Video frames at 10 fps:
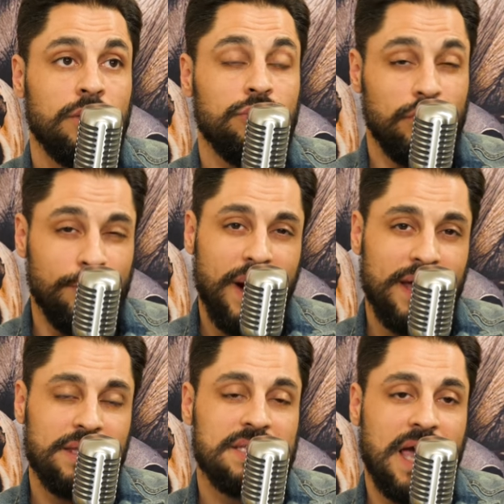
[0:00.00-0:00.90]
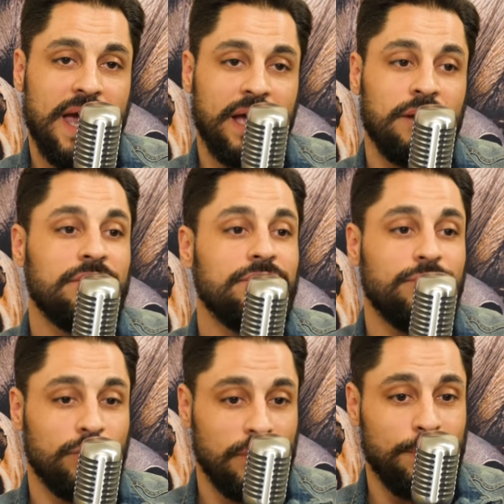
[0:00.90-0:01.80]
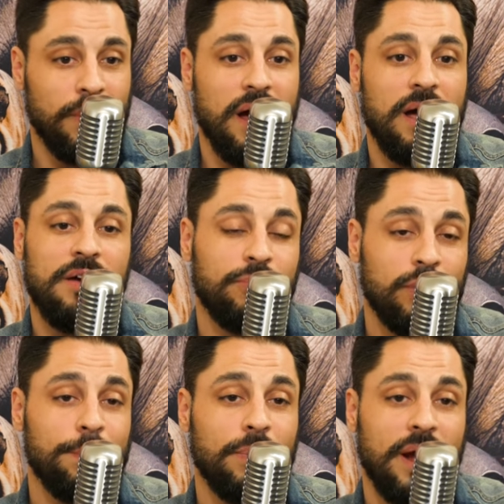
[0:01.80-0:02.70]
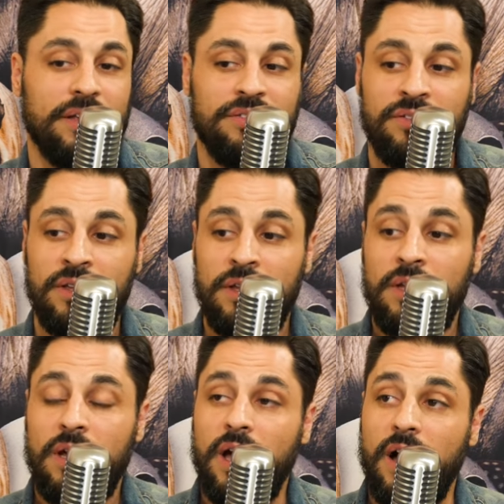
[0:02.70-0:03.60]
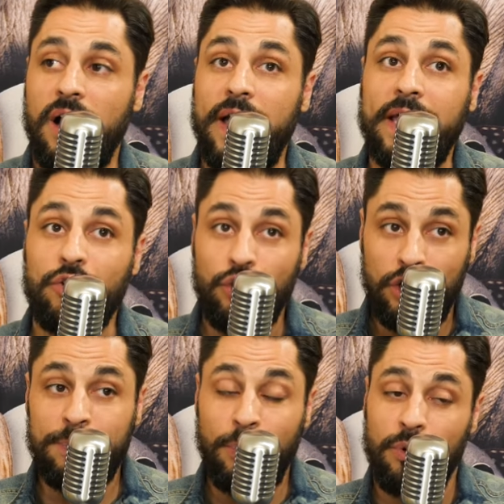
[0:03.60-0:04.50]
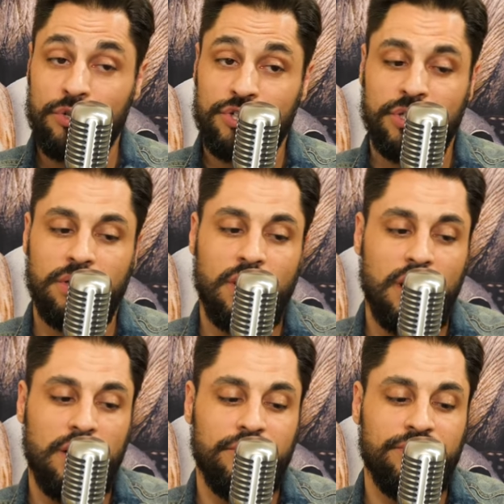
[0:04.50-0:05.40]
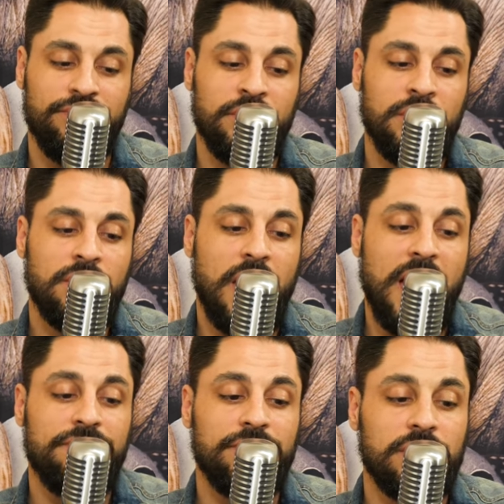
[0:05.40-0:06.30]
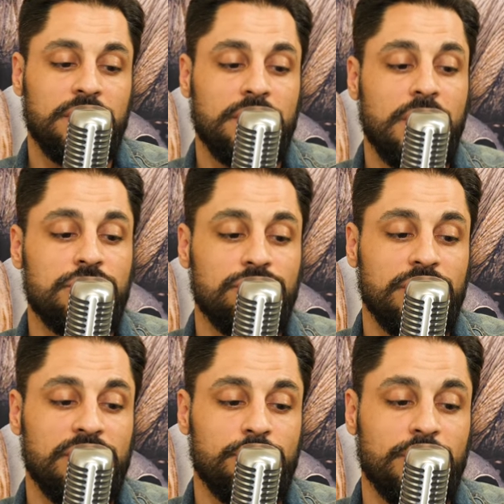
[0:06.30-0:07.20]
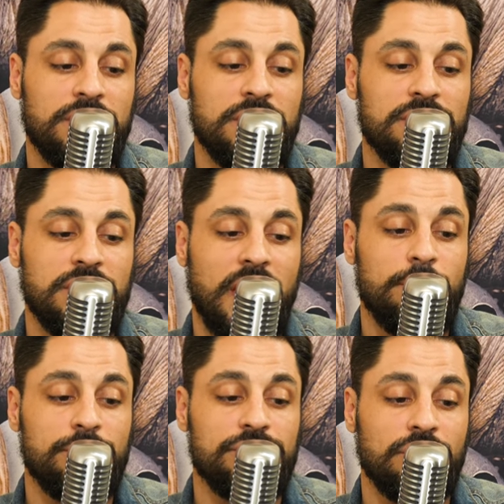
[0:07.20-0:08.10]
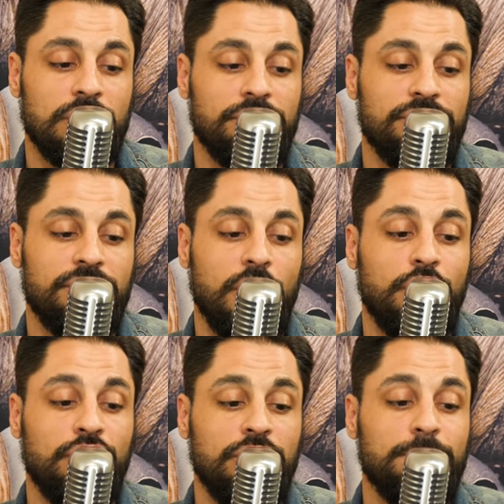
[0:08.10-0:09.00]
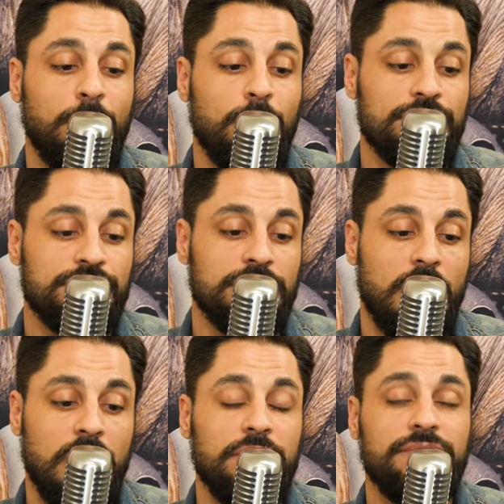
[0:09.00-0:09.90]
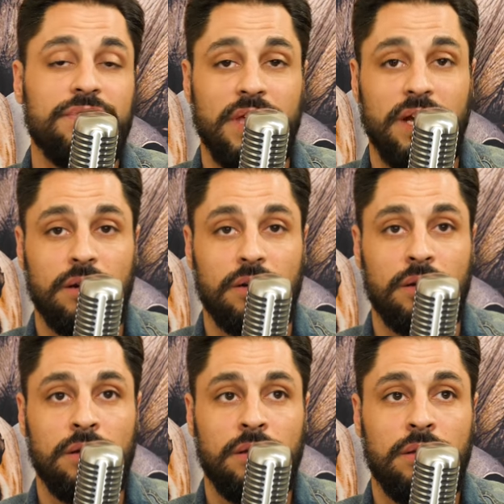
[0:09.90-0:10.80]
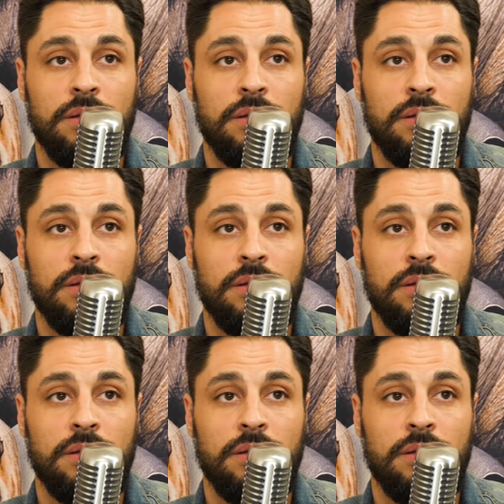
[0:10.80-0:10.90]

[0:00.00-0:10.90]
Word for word: You can buy the tag for a price. A good portion of African countries with these game reserves, a good portion of their